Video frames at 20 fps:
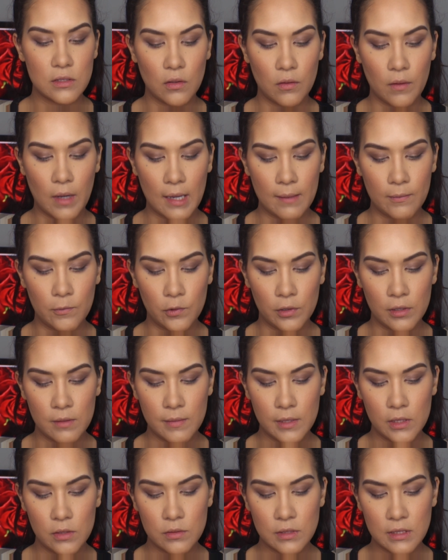So I'm going
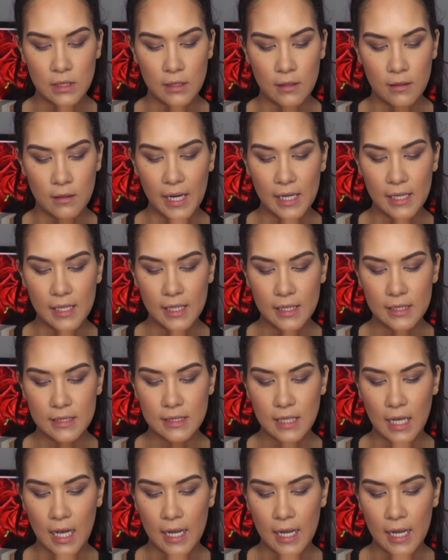to be using my NYX